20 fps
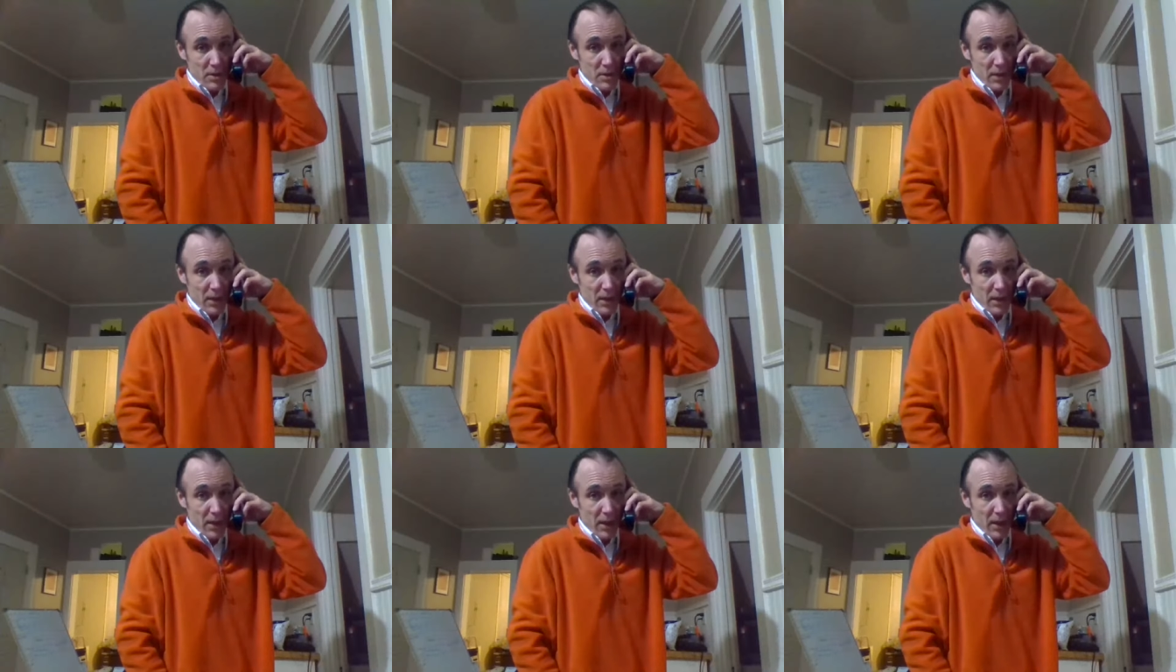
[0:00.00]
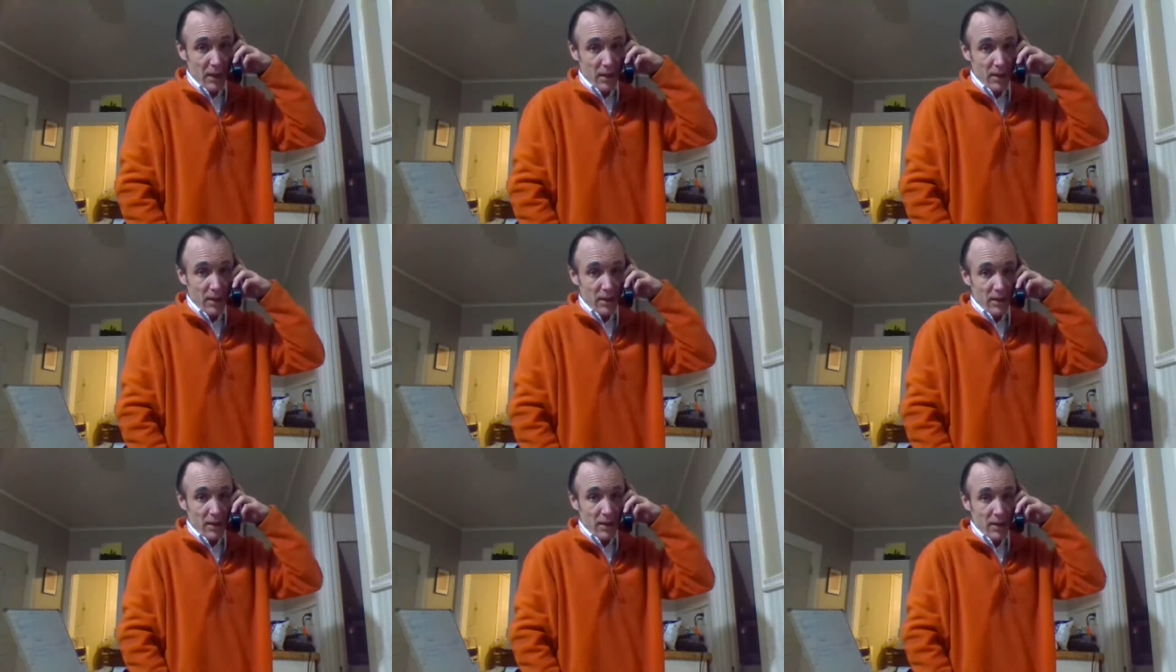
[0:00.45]

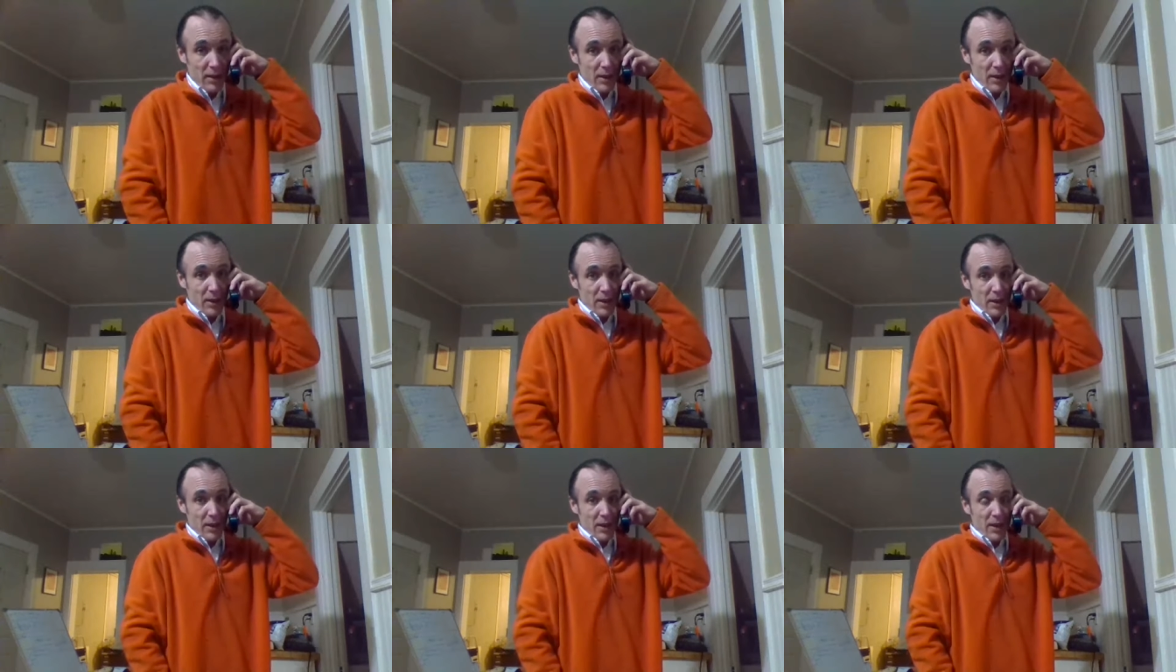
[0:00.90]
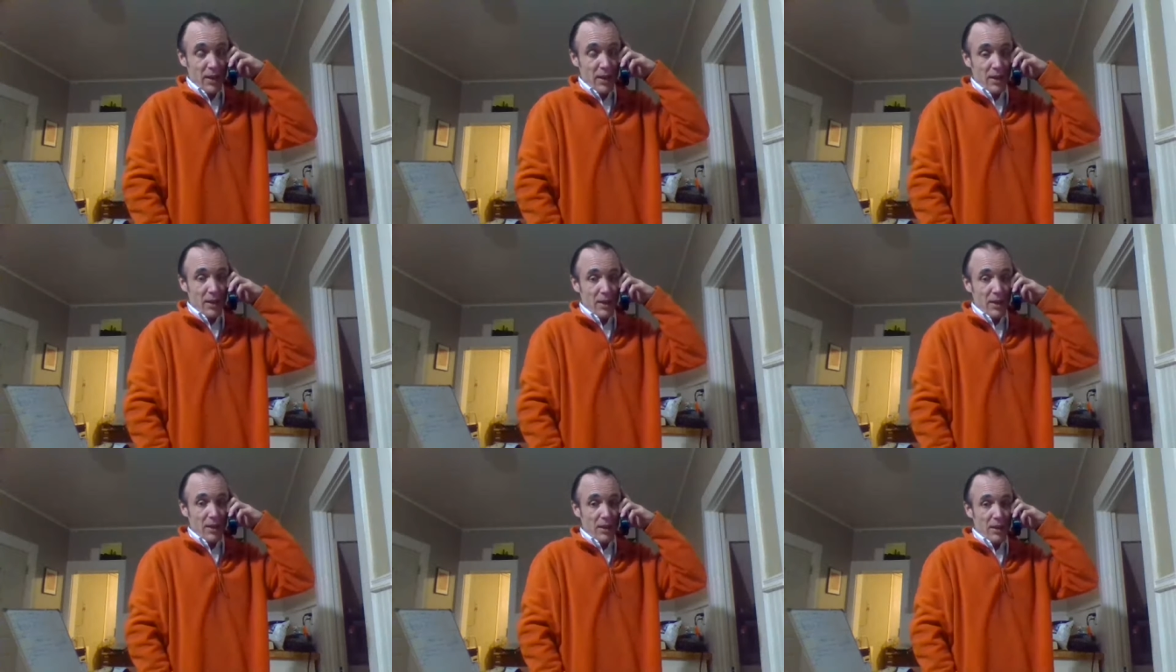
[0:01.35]
together
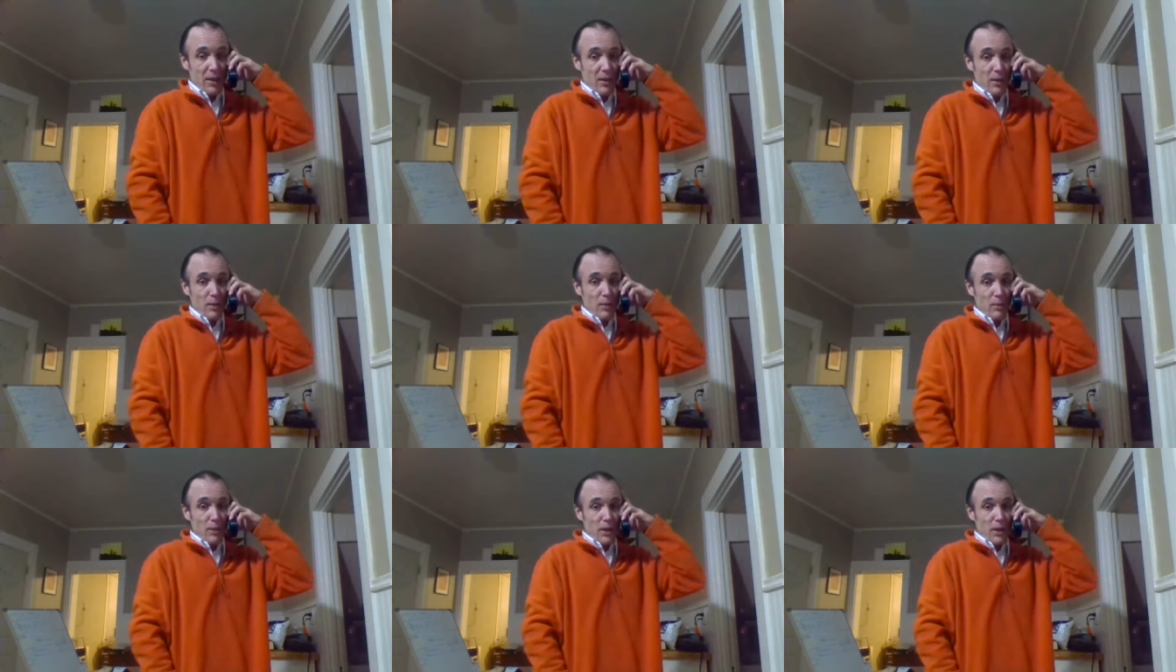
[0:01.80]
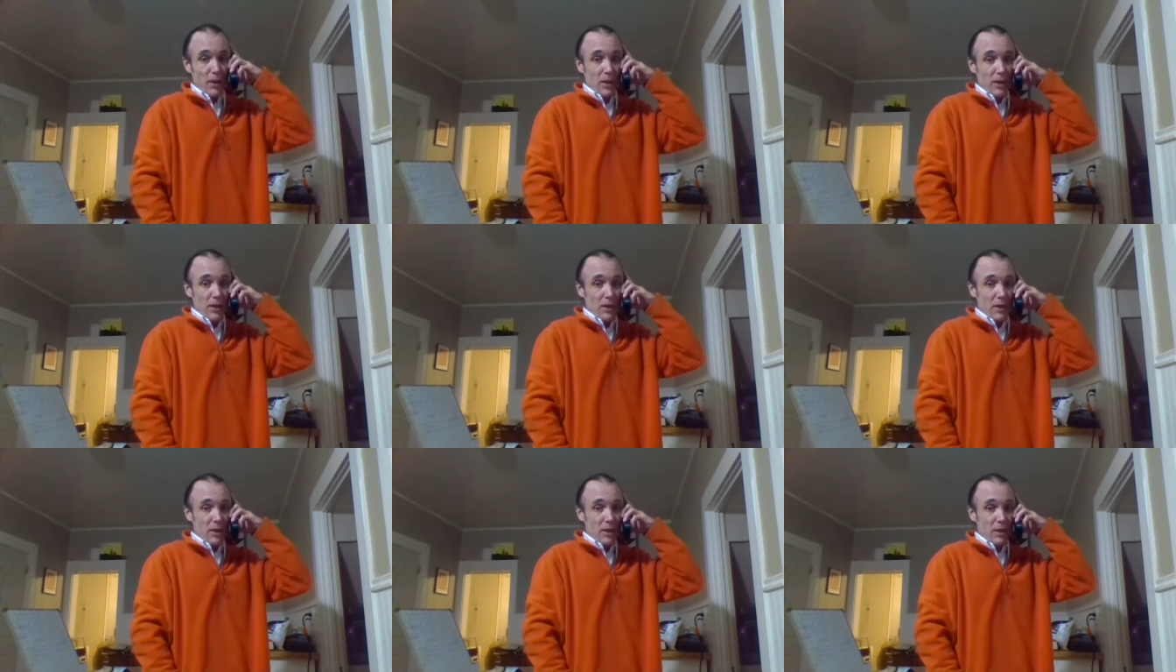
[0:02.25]
in a harmony,
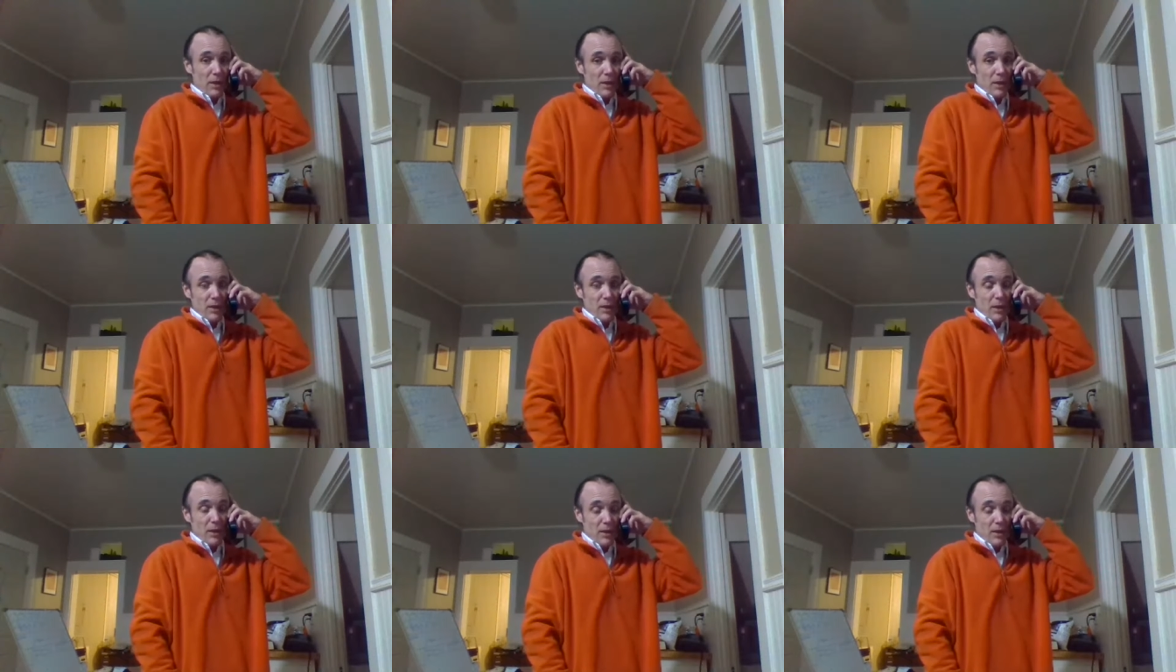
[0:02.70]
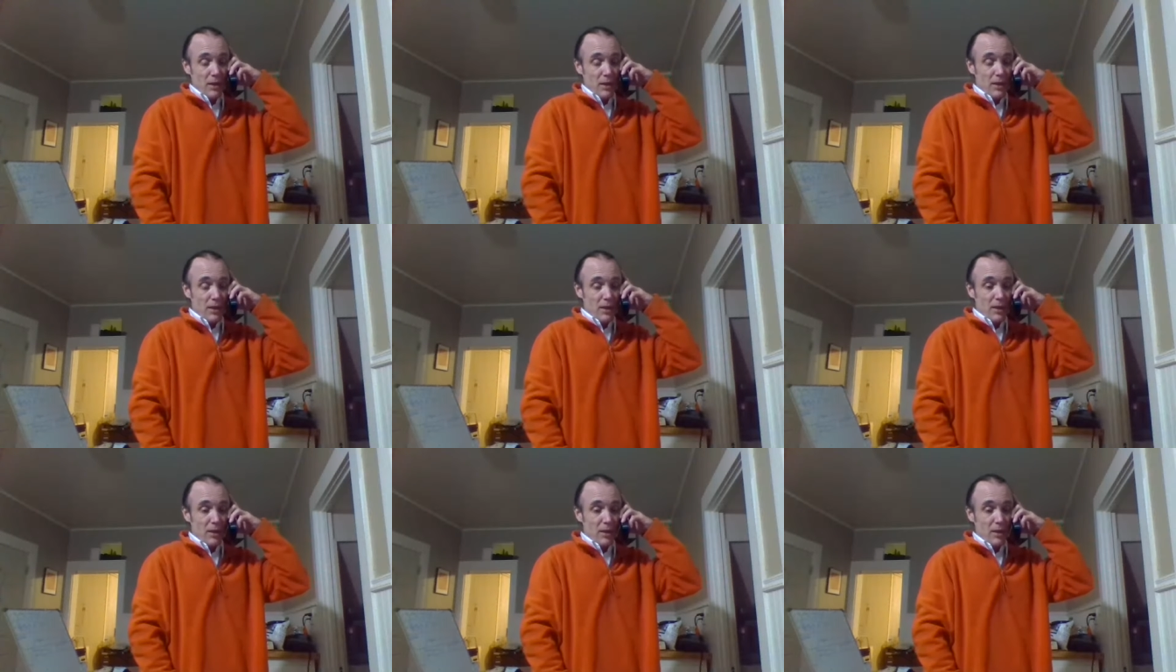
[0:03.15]
and
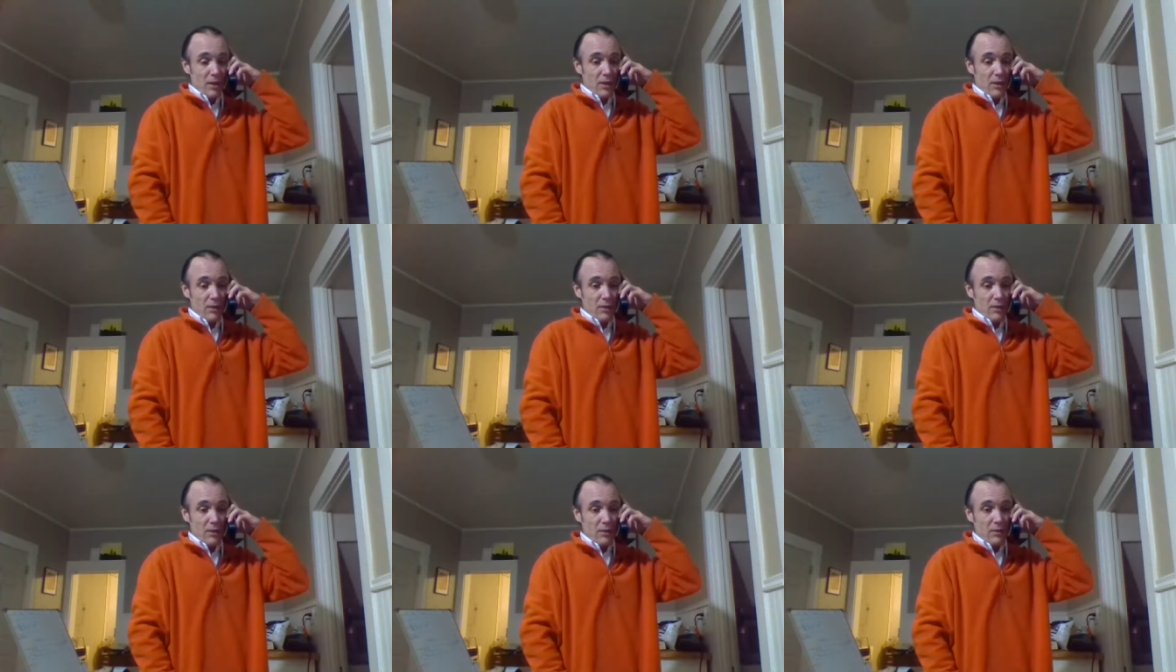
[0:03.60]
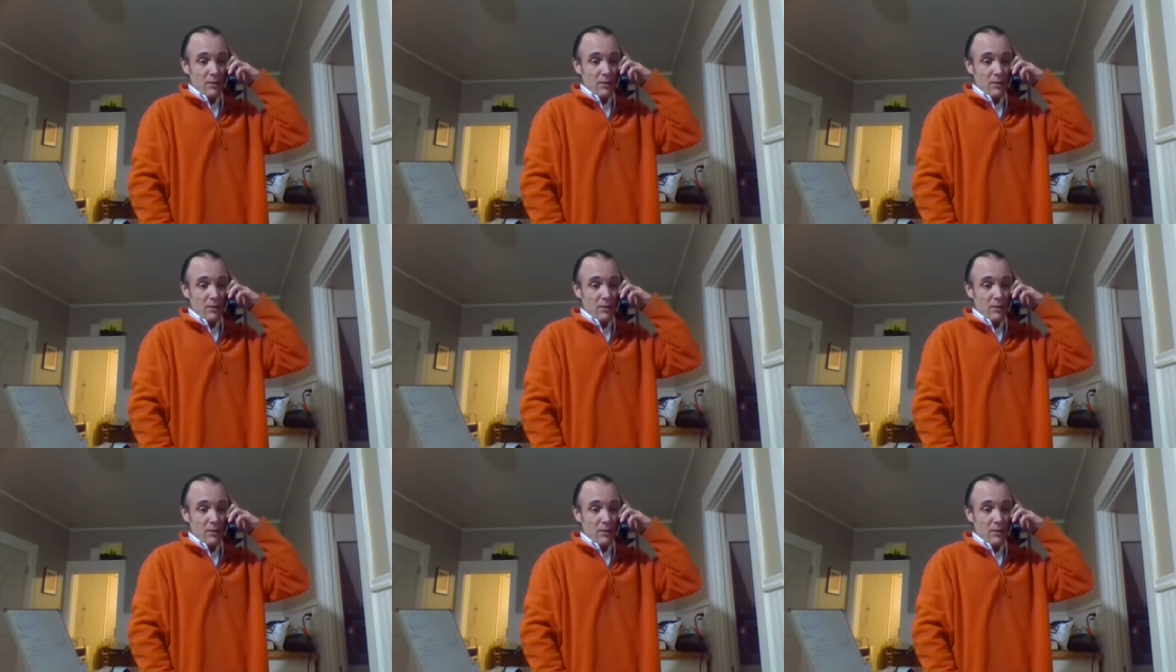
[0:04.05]
you know,